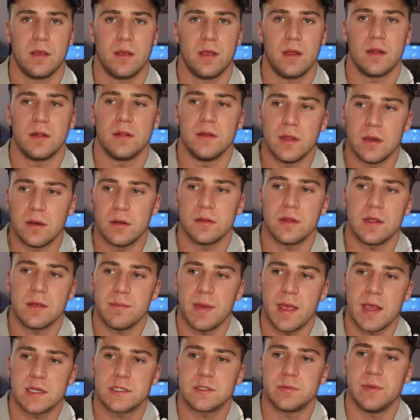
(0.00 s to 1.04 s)
It literally
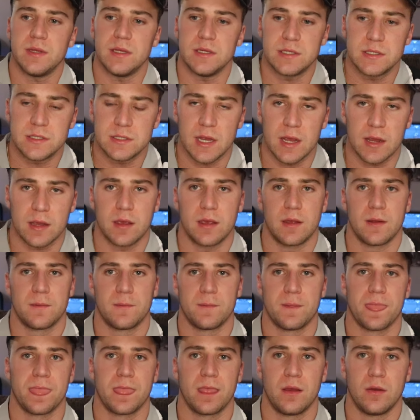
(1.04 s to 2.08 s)
makes me sick
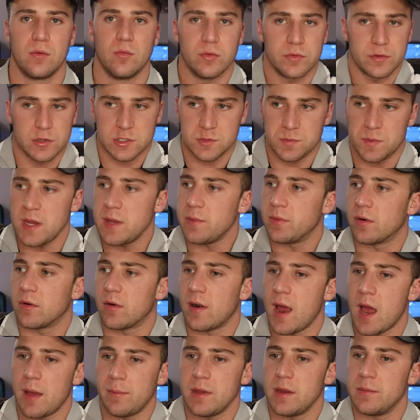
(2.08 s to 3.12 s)
when there's people
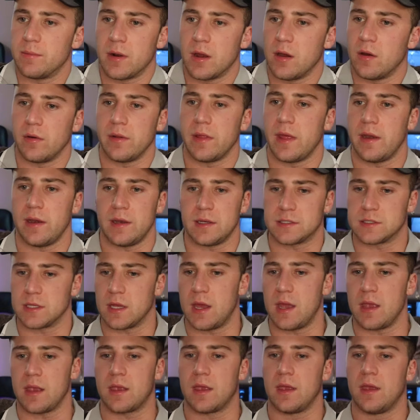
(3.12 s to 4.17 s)
around me, bro, and it's
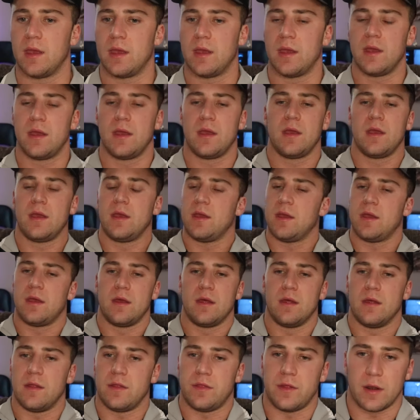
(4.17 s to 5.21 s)
like
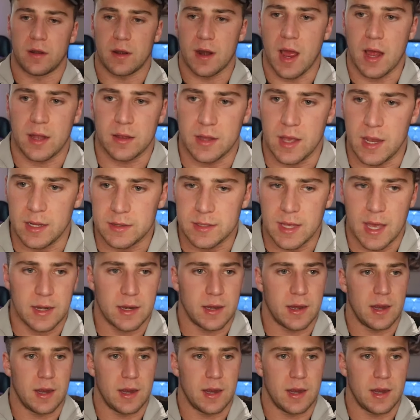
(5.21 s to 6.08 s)
they're not like that,